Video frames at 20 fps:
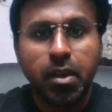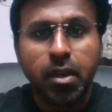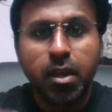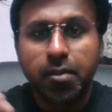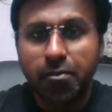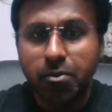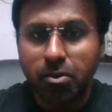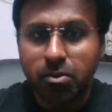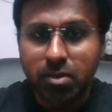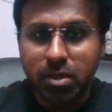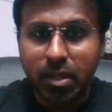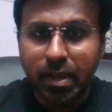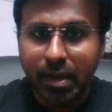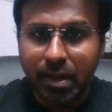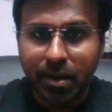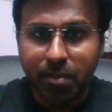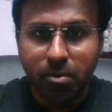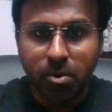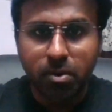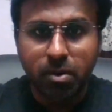If you
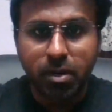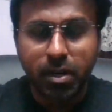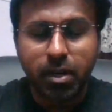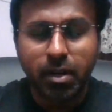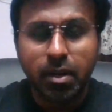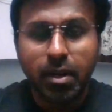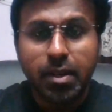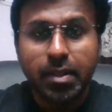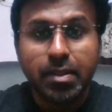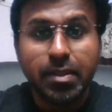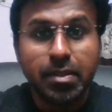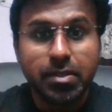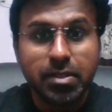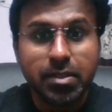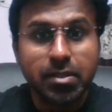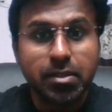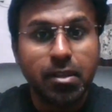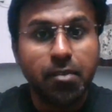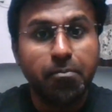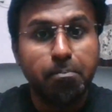think about it, this
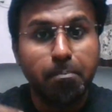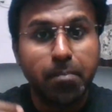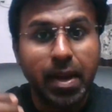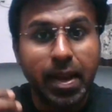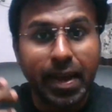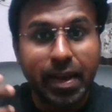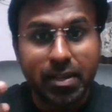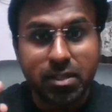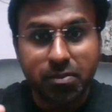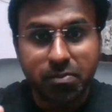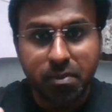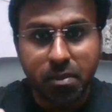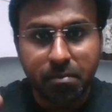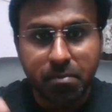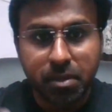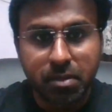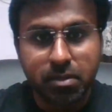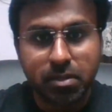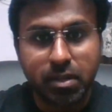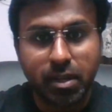is a
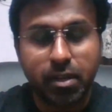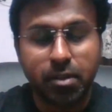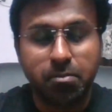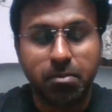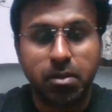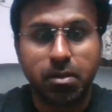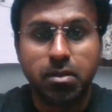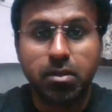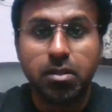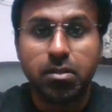blasphemous statement.